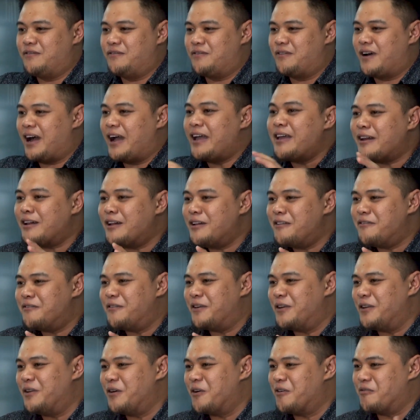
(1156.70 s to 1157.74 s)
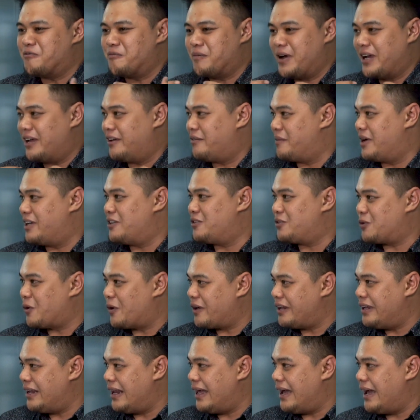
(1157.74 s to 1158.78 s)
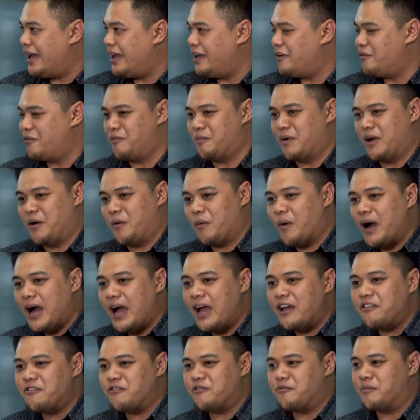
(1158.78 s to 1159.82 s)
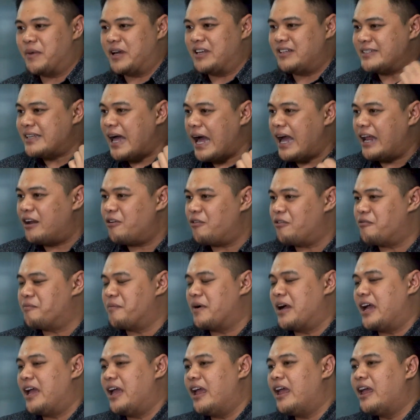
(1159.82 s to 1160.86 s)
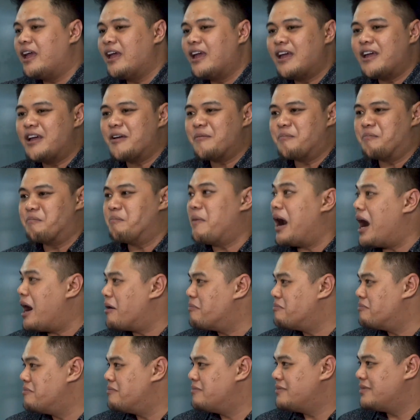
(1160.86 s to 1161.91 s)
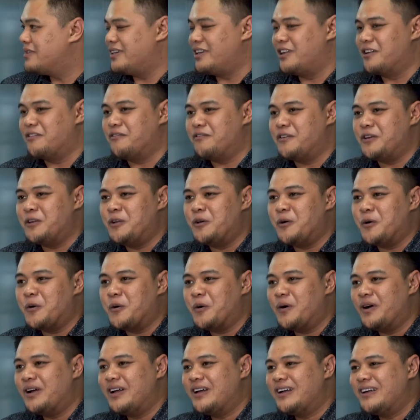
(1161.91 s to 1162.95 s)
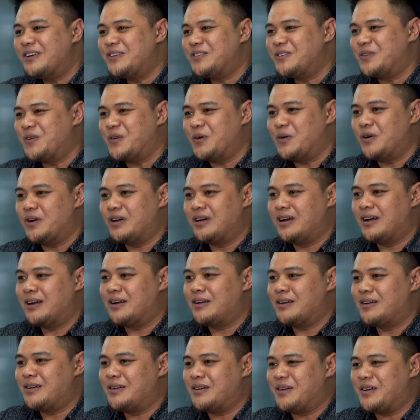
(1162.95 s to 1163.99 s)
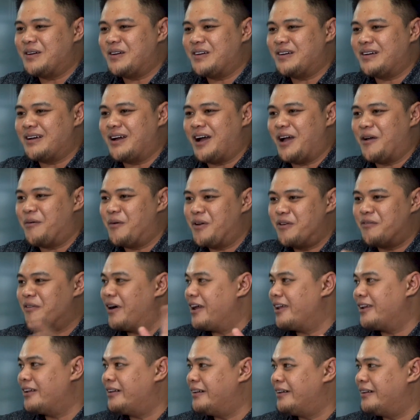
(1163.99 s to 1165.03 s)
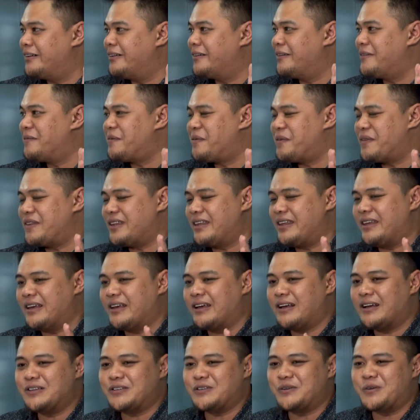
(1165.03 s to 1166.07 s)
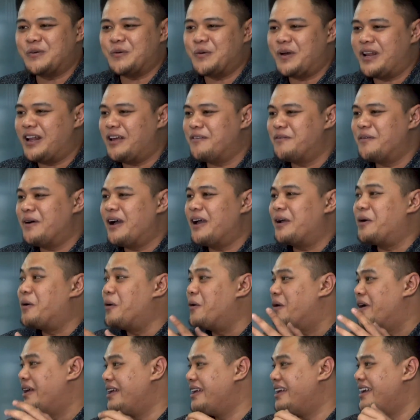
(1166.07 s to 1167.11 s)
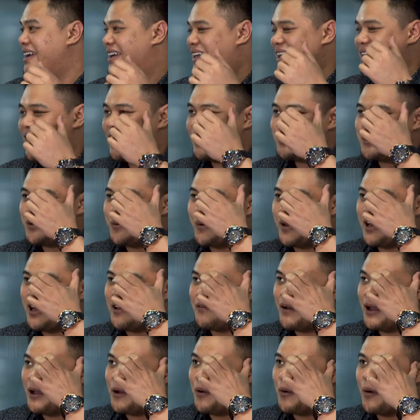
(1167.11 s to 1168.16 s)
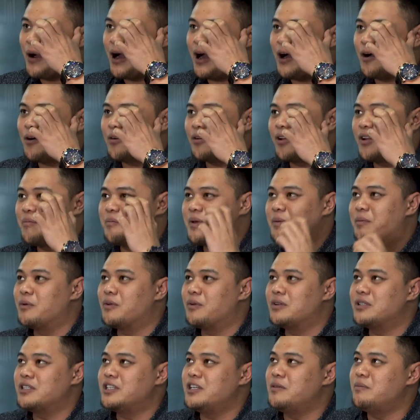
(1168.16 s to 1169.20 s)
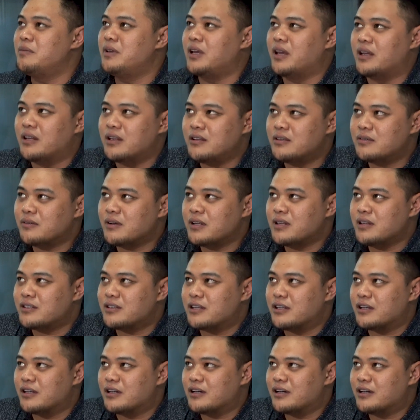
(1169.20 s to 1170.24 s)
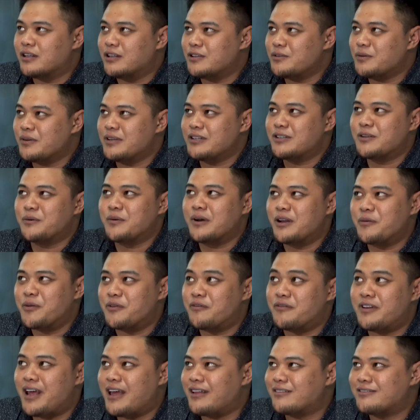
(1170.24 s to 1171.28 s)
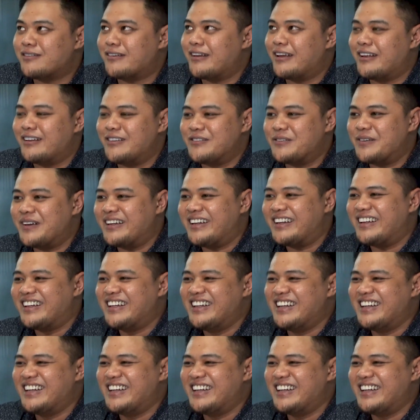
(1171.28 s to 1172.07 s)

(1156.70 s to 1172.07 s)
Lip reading: viral video of my storyline with my wife, with my son, with my mom in the video. So I went viral. So whenever I go out, then people will see me. This one is the one with debts, right? This one.